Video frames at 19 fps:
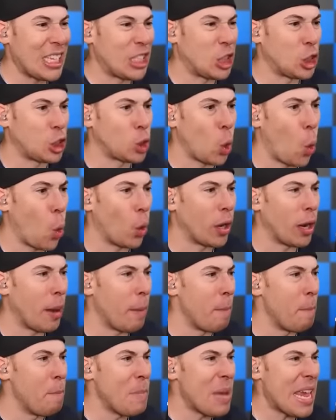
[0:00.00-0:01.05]
is sort
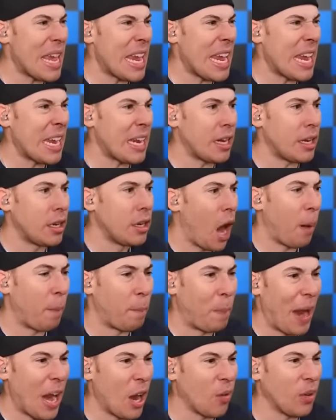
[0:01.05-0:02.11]
of mean.
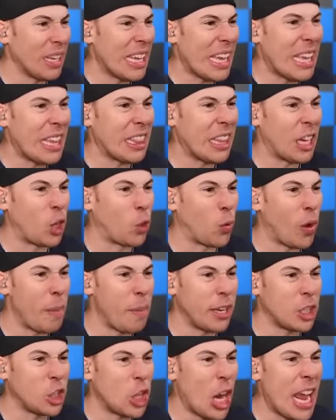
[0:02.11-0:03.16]
Apparently, the
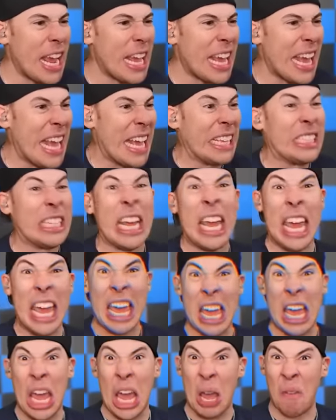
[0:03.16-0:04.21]
grimace shake is
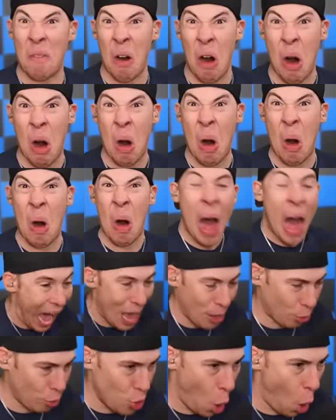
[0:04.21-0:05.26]
evil.
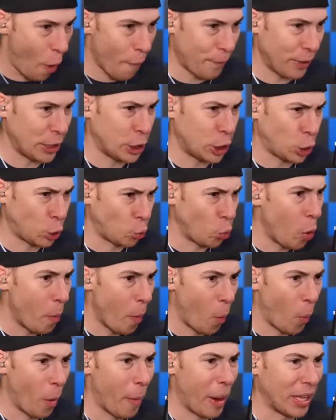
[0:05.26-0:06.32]
I don't know if it's true,
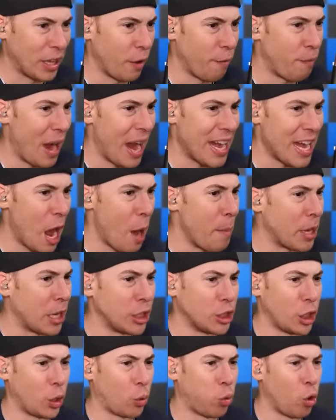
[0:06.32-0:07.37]
but we're about to find out because the